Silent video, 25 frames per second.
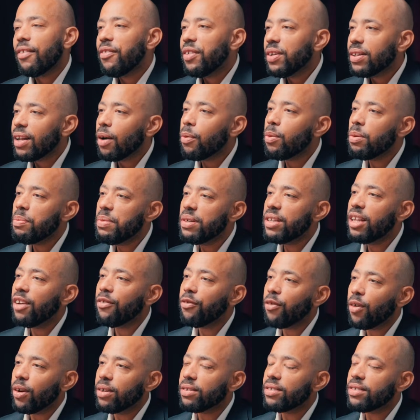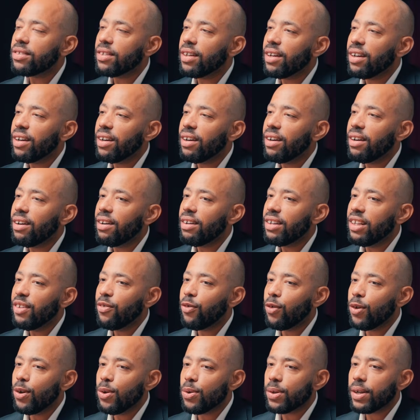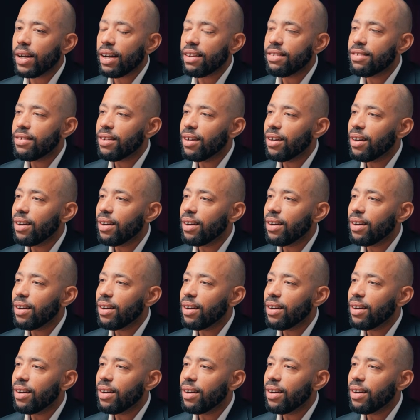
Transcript: I think that would be different if you look at